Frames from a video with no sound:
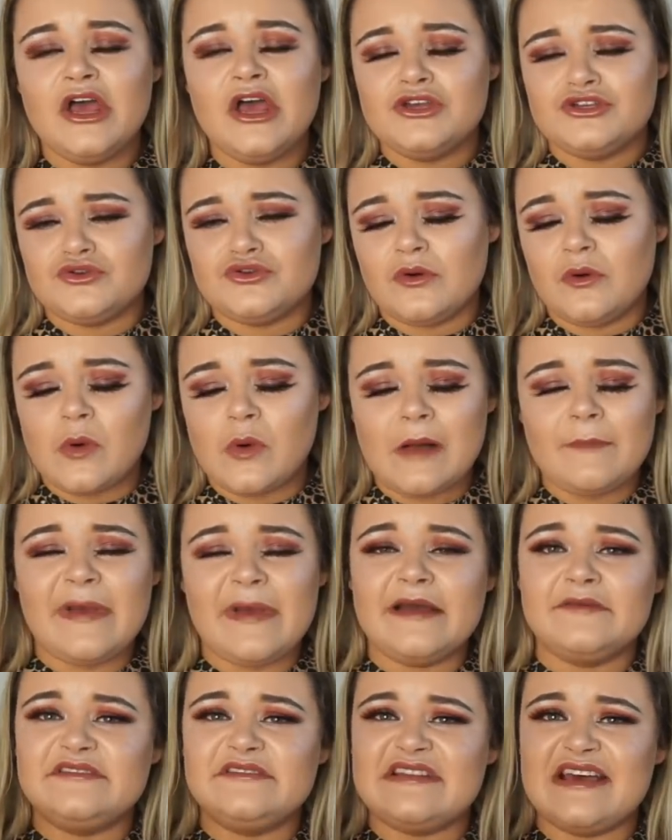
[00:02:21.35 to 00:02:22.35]
So at one
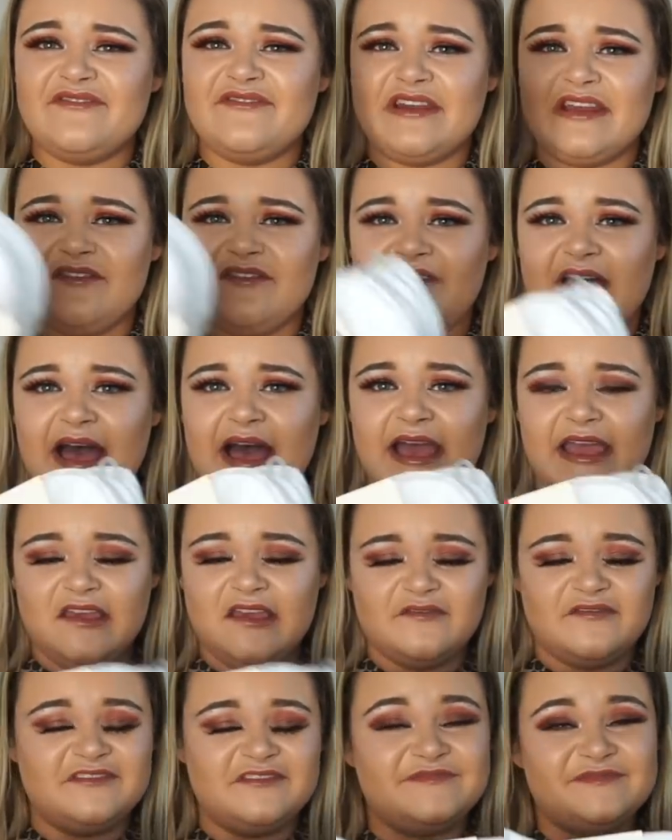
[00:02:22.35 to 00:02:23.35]
pound
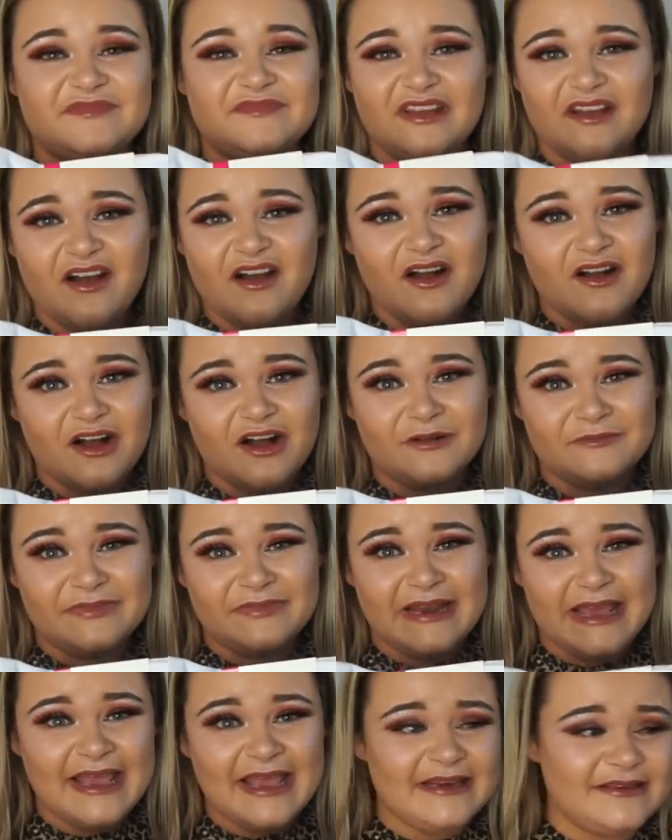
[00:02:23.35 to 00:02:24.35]
seventy-five, you can't
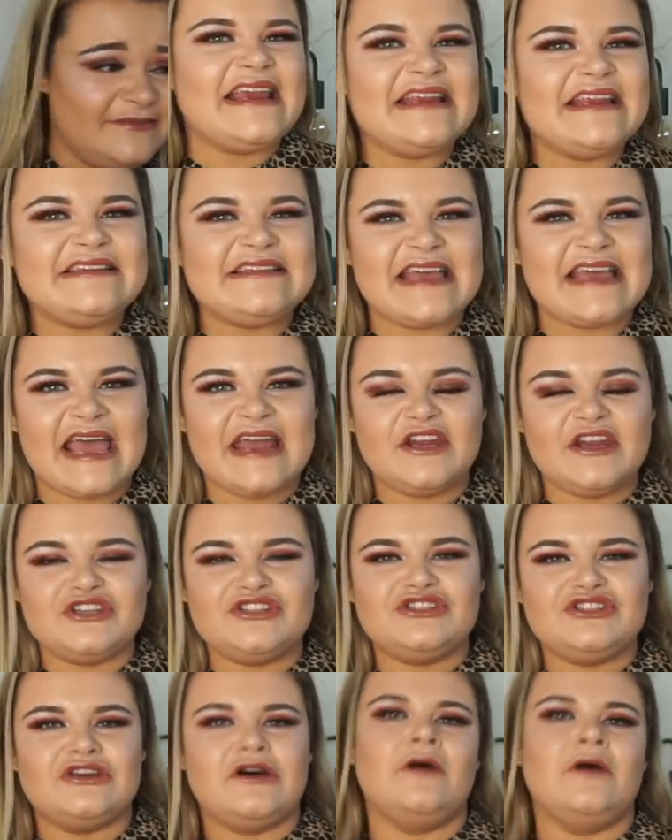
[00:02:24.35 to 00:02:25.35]
complain. I need to get
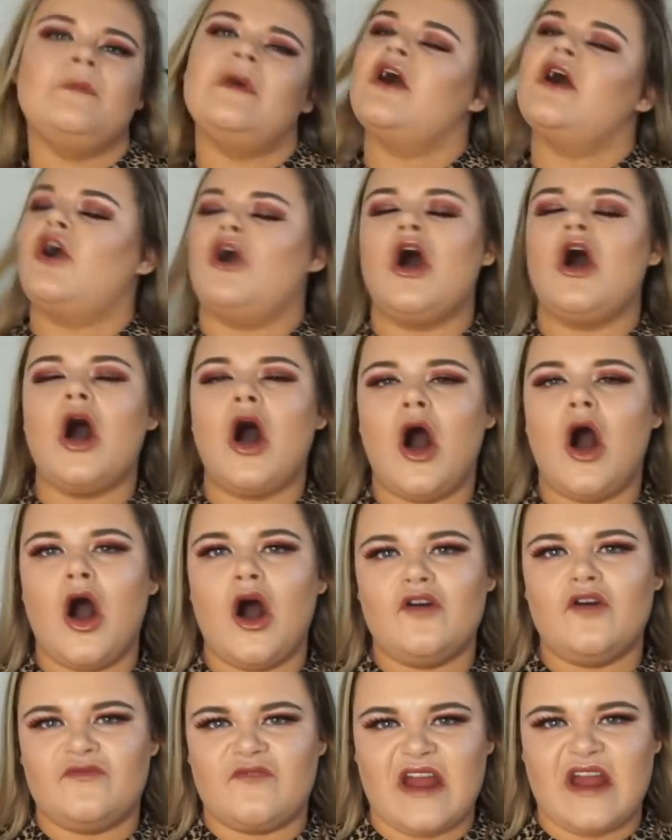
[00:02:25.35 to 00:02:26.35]
some
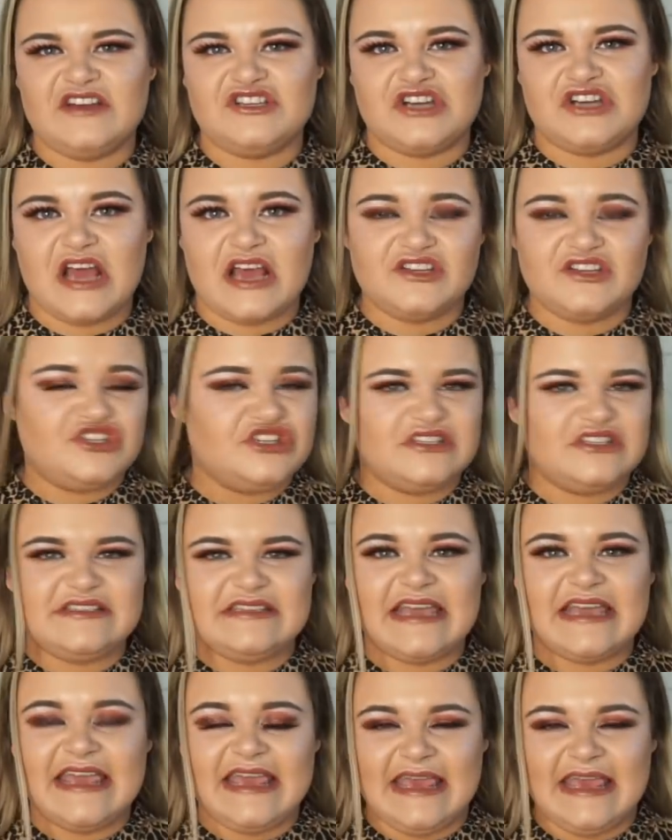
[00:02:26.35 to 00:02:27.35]
car fresheners just
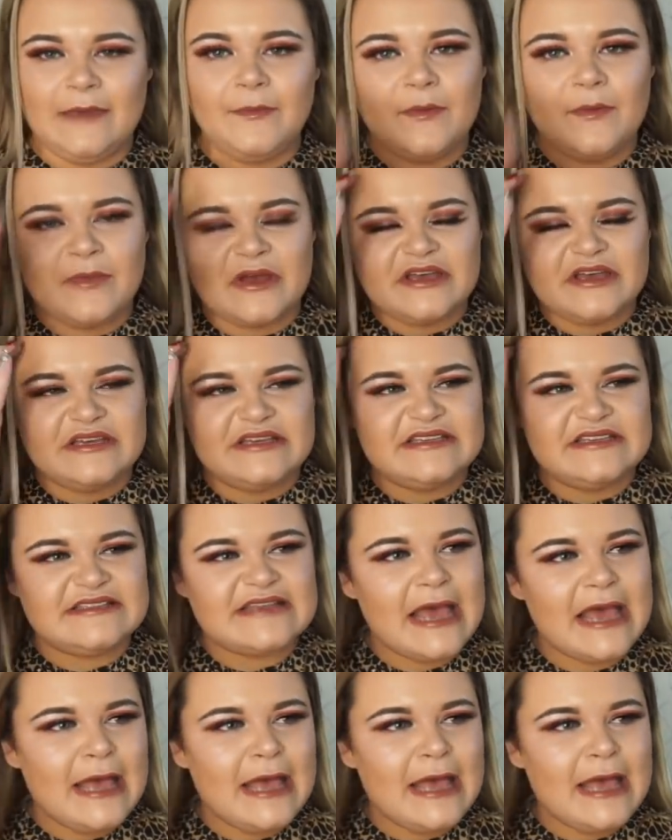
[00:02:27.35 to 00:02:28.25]
to keep because